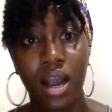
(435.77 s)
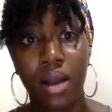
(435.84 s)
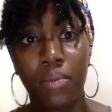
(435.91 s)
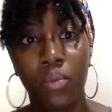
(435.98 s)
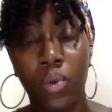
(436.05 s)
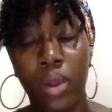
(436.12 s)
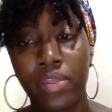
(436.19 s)

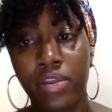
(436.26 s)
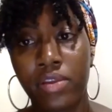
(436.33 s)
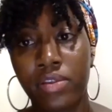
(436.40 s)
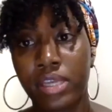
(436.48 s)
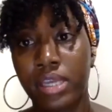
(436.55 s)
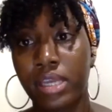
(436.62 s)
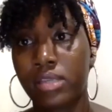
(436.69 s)
whether
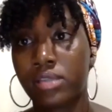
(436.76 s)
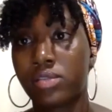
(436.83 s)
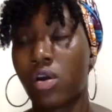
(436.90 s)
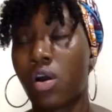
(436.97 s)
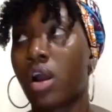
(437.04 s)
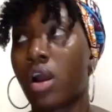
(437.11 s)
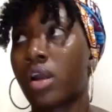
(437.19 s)
the kids
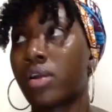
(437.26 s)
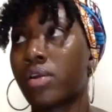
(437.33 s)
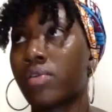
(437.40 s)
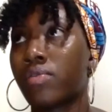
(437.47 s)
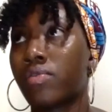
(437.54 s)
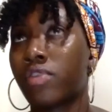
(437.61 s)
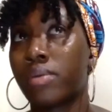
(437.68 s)
are
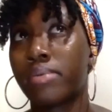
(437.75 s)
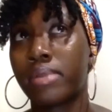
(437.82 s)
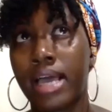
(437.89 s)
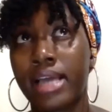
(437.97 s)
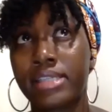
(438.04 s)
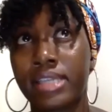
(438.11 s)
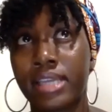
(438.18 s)

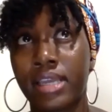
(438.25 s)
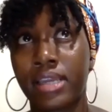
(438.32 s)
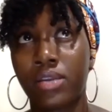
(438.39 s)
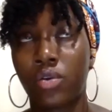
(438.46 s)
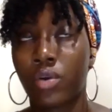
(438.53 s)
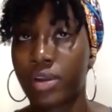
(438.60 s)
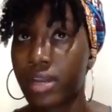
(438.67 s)
verbalizing it
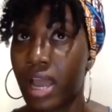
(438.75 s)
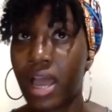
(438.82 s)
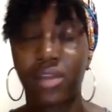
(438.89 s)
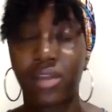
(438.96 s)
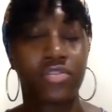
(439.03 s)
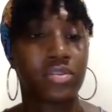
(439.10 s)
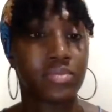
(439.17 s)
or not,
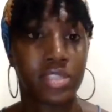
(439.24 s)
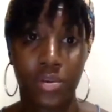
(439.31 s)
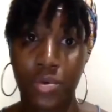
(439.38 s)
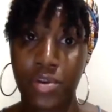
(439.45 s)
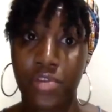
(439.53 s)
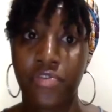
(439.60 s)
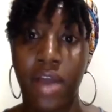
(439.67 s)
from
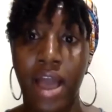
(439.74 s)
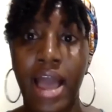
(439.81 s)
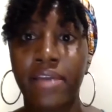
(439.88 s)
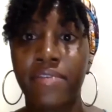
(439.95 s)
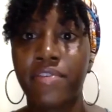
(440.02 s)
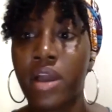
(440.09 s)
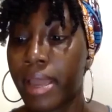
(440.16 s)
0 to
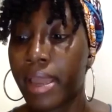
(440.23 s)
5.